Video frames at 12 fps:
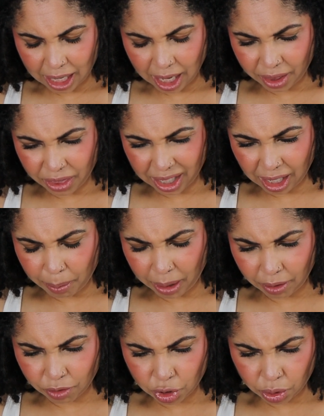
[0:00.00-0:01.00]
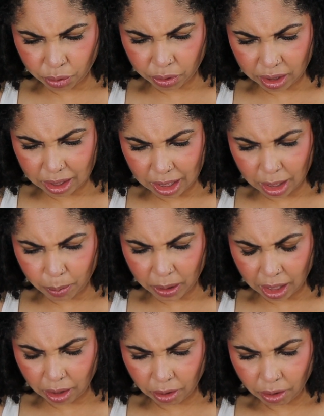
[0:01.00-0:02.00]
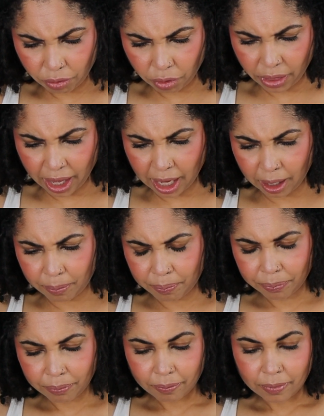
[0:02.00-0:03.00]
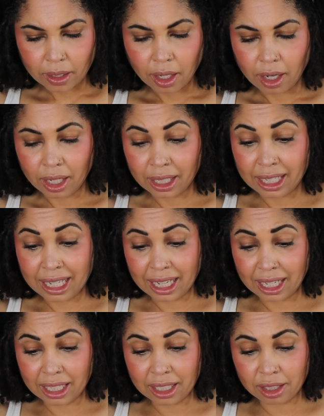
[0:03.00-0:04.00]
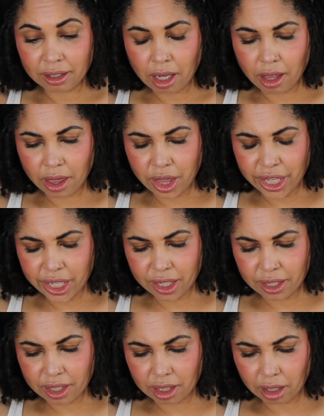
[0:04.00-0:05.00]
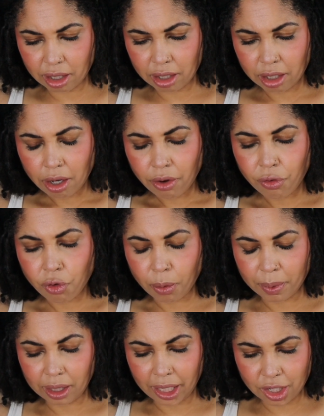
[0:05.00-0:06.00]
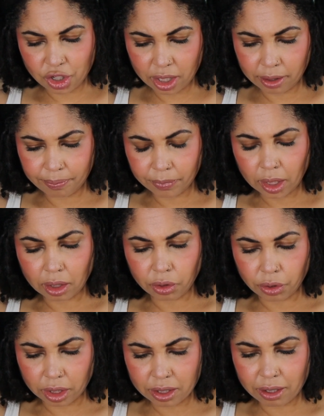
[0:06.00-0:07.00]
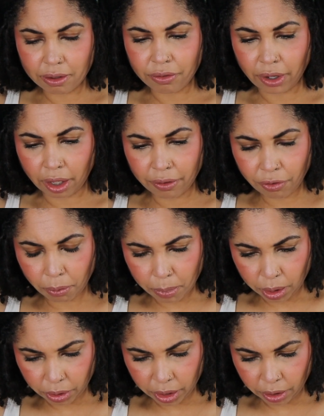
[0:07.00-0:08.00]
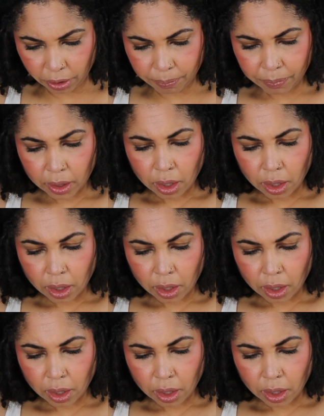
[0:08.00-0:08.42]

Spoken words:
Now, I think I may have showed the sneak peek for that. Again, this formulation looks very familiar.